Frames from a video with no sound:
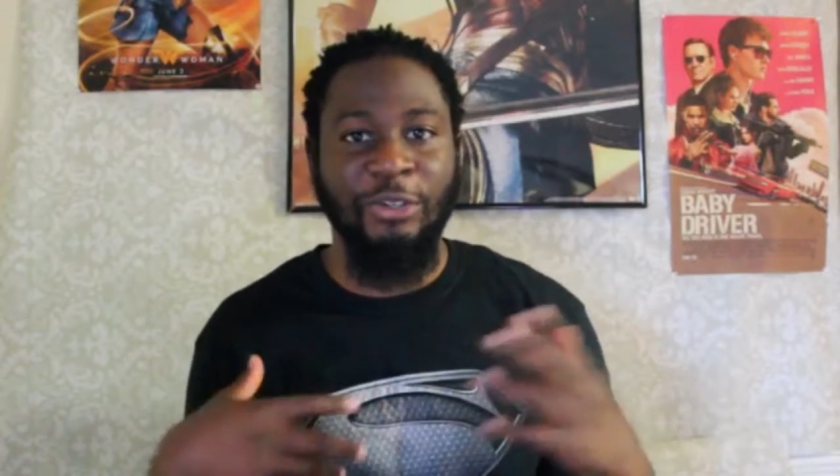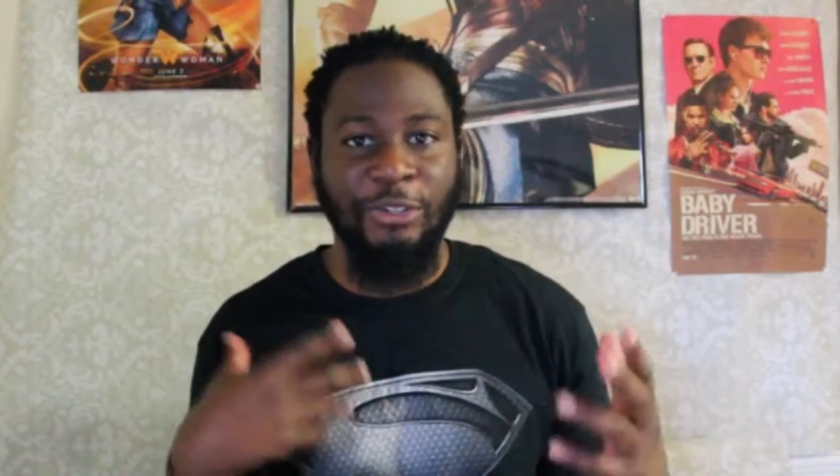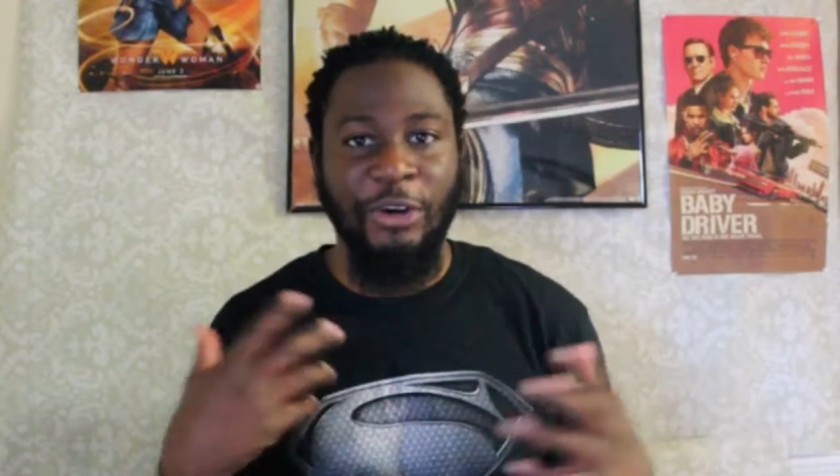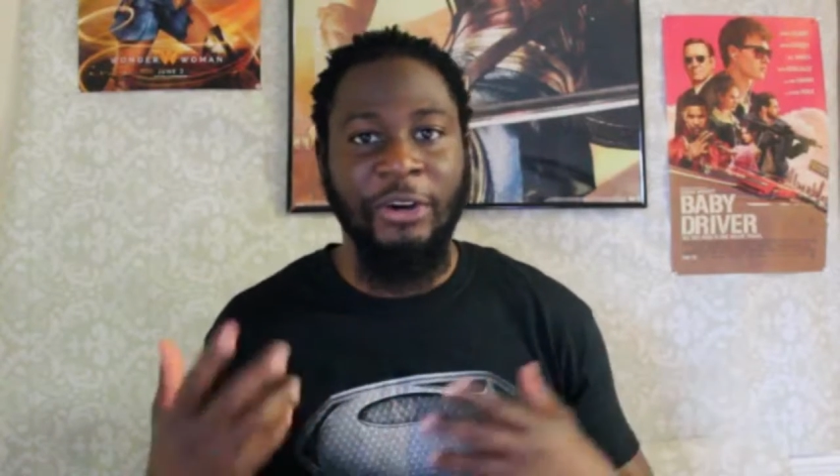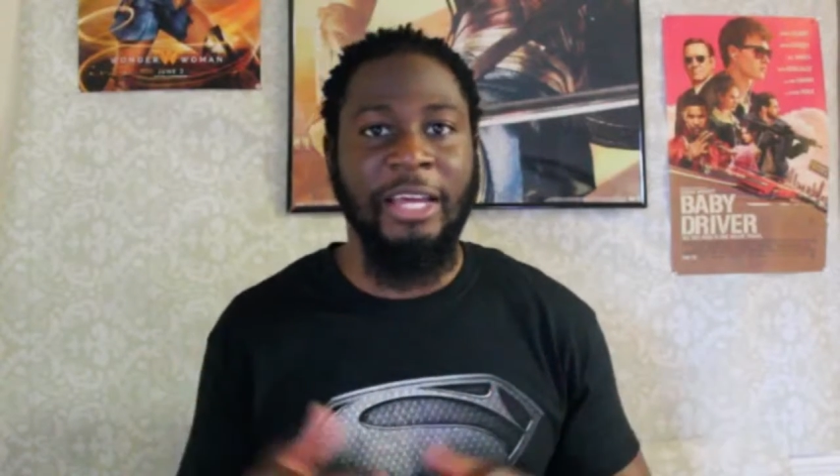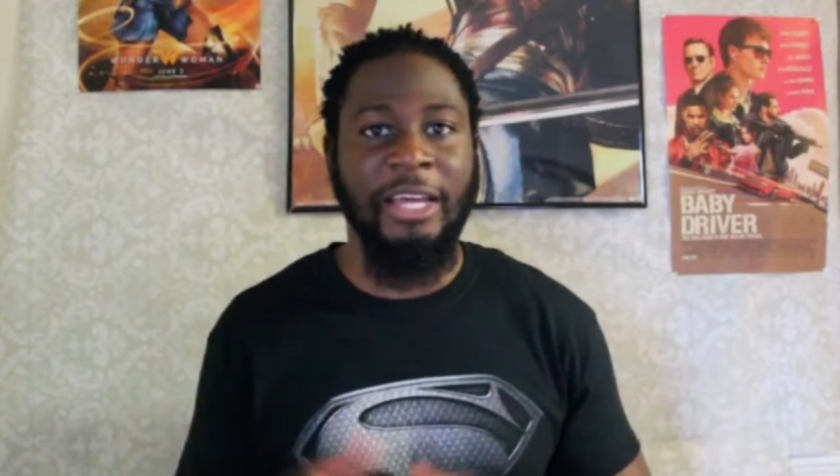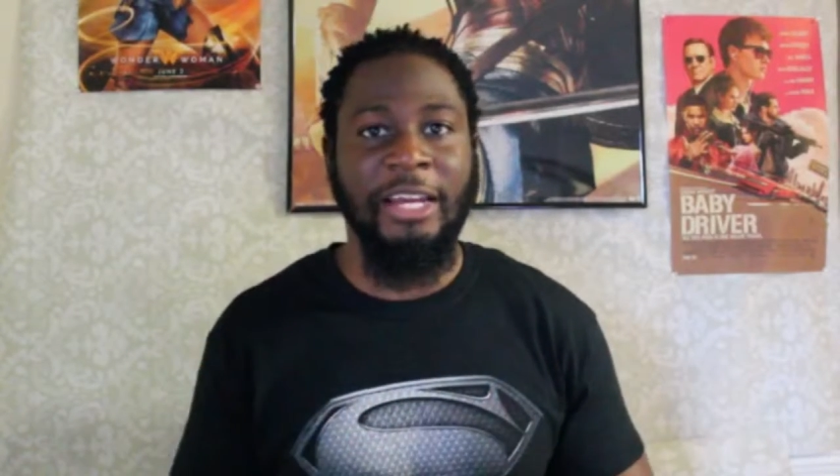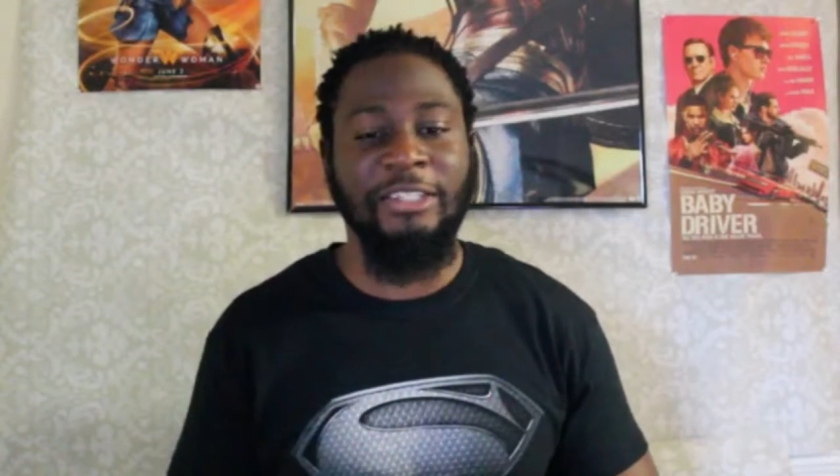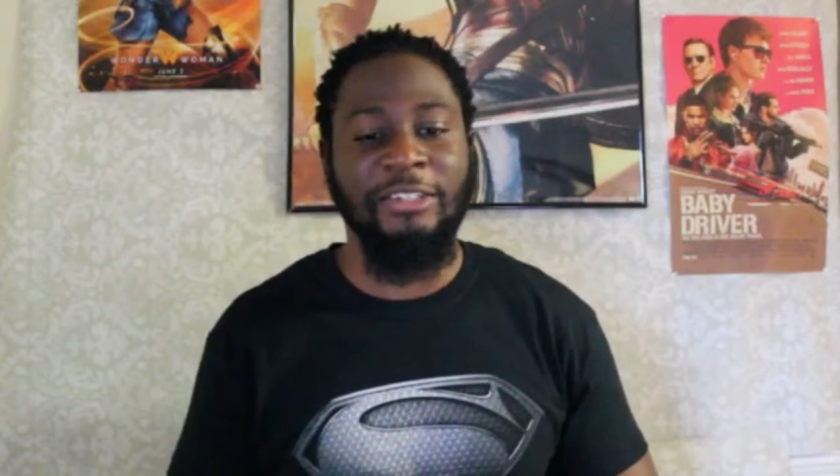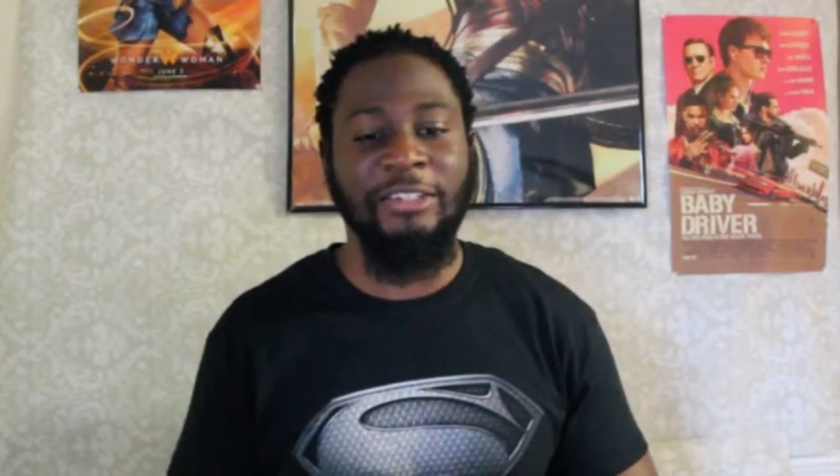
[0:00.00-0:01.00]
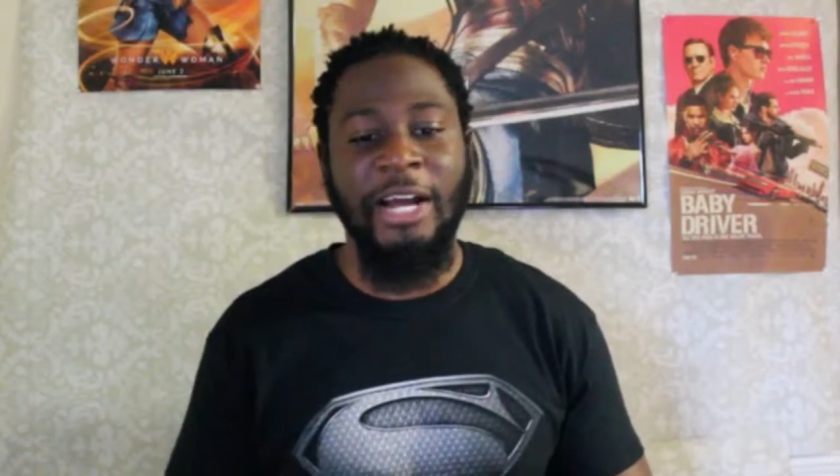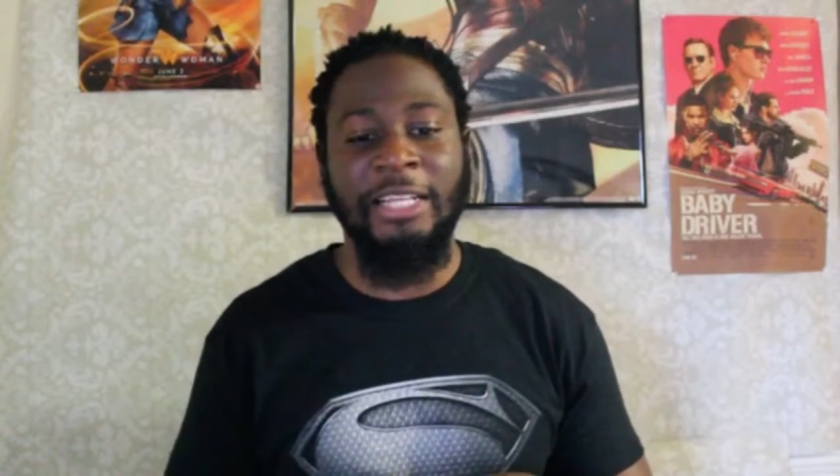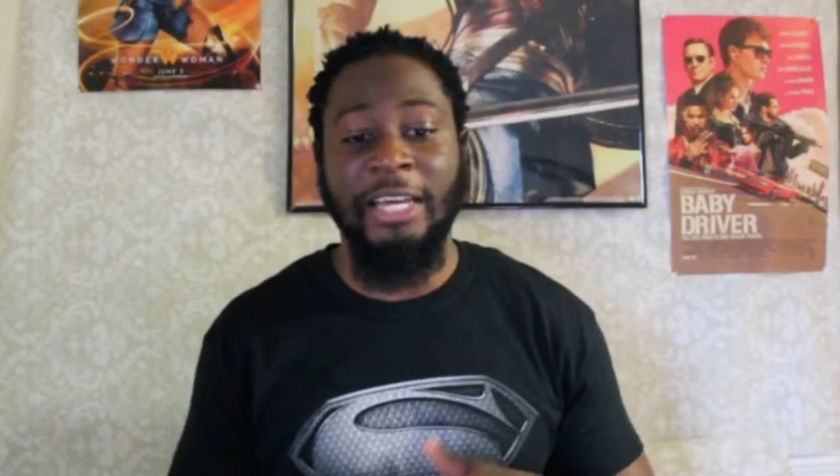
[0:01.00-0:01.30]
talking and interacting.